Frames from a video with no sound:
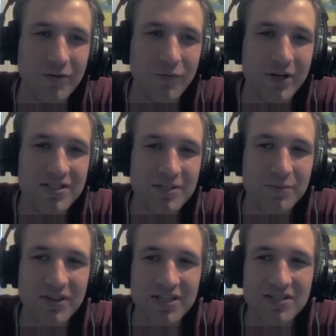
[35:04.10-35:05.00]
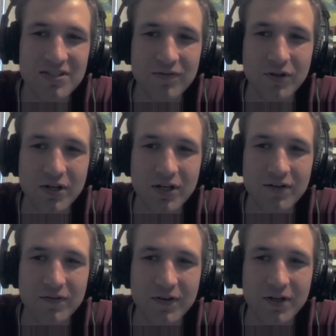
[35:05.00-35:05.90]
what are some of the things you've learned
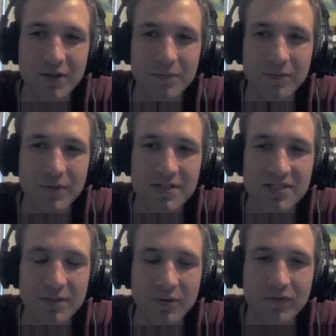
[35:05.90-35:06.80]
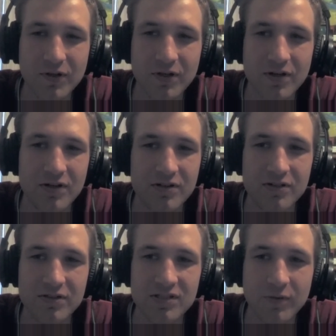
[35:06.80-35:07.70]
from some of your
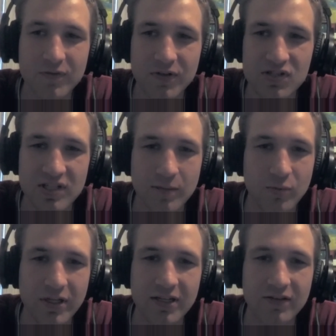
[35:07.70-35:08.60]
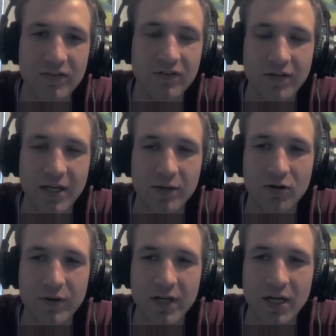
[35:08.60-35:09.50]
siblings, like
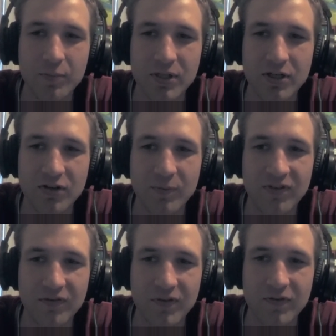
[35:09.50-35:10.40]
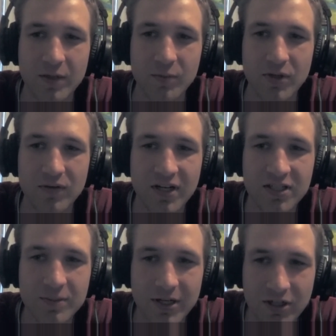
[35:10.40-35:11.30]
growing up in your specific family? You've
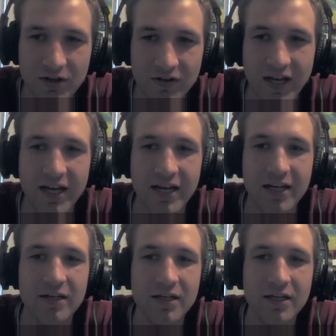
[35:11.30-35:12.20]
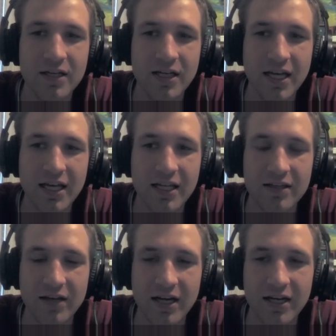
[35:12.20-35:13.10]
talked about your dad,
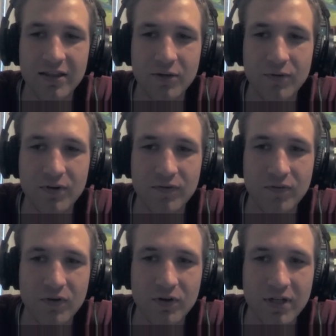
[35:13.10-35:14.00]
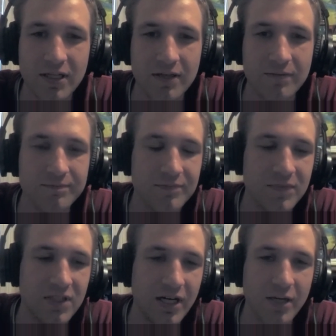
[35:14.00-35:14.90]
and I think we've really
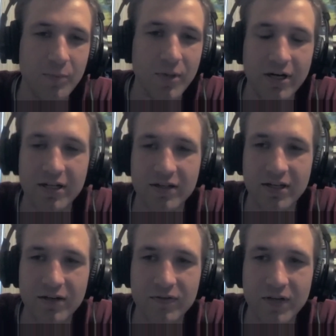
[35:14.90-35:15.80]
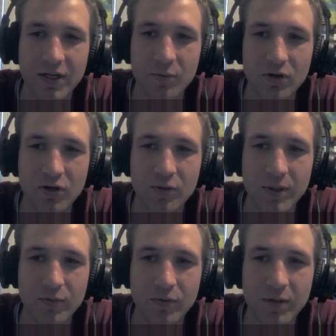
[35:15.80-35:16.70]
gotten a better idea of him a little
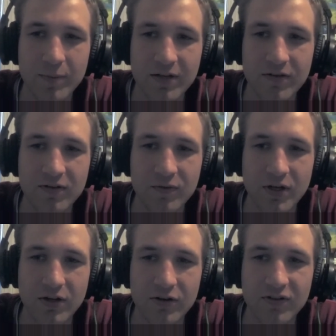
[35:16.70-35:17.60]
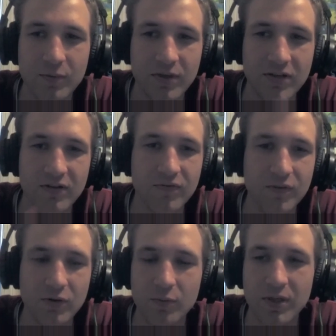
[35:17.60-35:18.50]
bit, but what about some of your other siblings, if
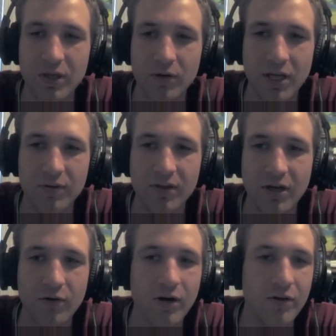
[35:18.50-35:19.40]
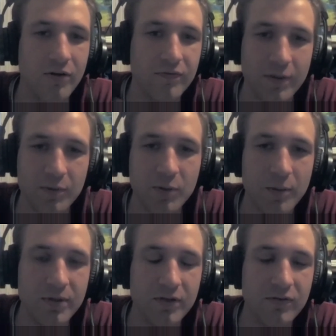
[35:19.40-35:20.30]
you'd be okay with that, or other family
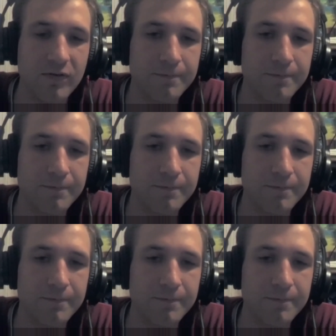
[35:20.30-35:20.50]
members?